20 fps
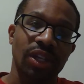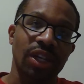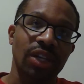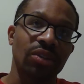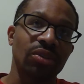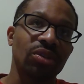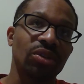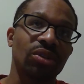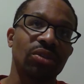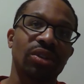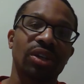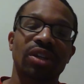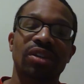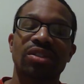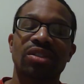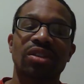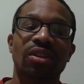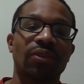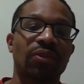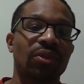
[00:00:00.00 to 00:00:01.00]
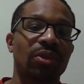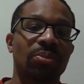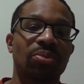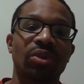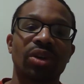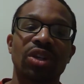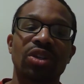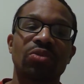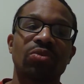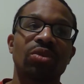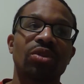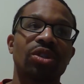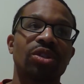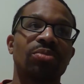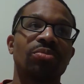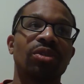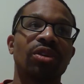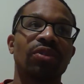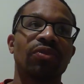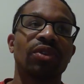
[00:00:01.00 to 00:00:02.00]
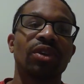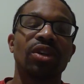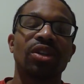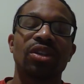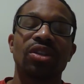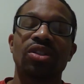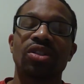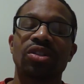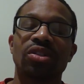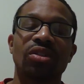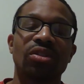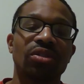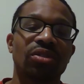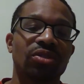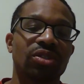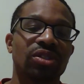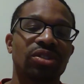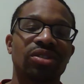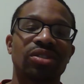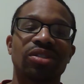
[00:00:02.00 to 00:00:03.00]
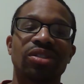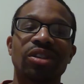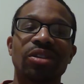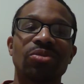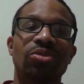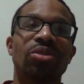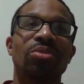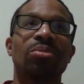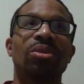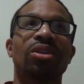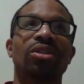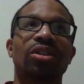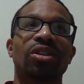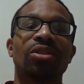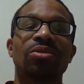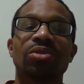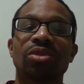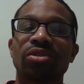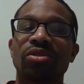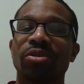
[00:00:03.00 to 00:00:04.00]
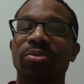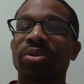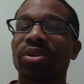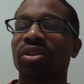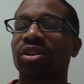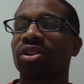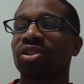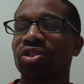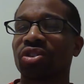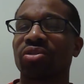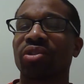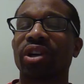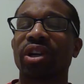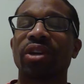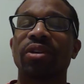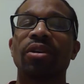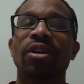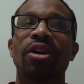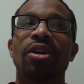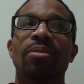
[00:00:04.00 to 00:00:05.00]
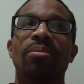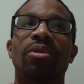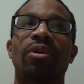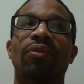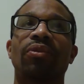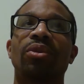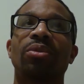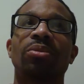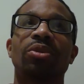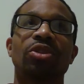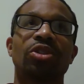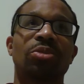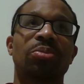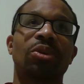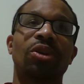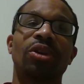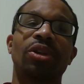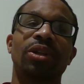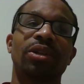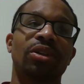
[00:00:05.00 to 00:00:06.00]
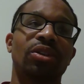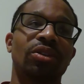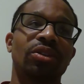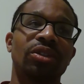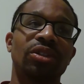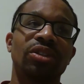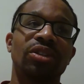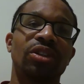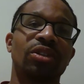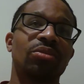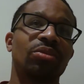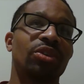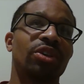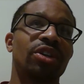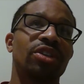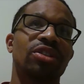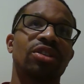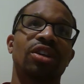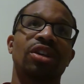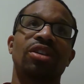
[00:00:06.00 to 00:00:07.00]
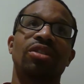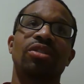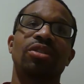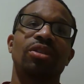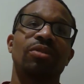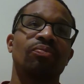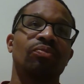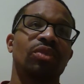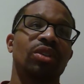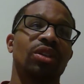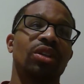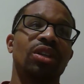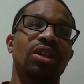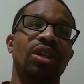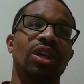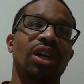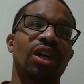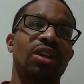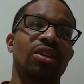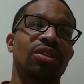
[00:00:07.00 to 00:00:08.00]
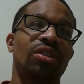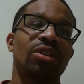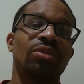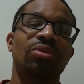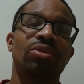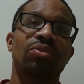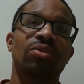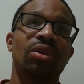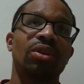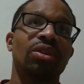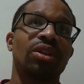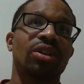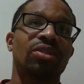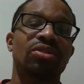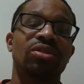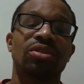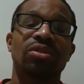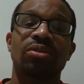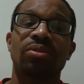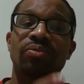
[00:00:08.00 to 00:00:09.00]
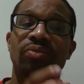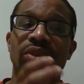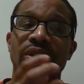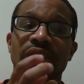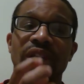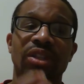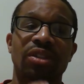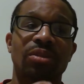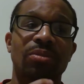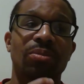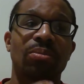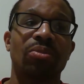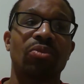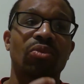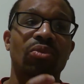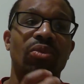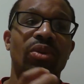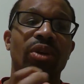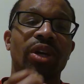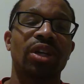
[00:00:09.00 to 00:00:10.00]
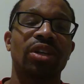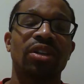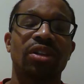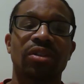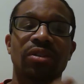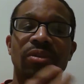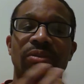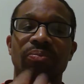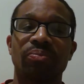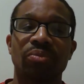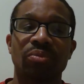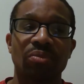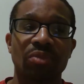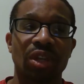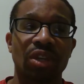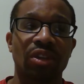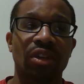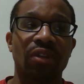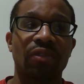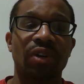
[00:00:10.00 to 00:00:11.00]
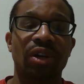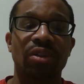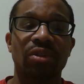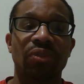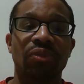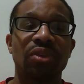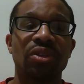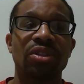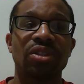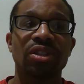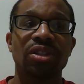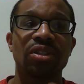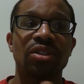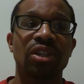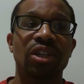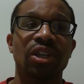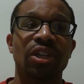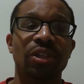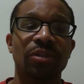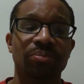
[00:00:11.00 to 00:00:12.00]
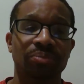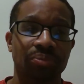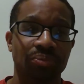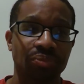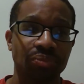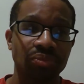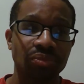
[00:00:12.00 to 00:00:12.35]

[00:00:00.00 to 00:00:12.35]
I don't know, like I said, for the press, Will Smith, he still don't seem to me that he was a little bit of contrite. But for the most part, all he did was, hey, he had a, he was voted out to he had to write uh, give out a 15 day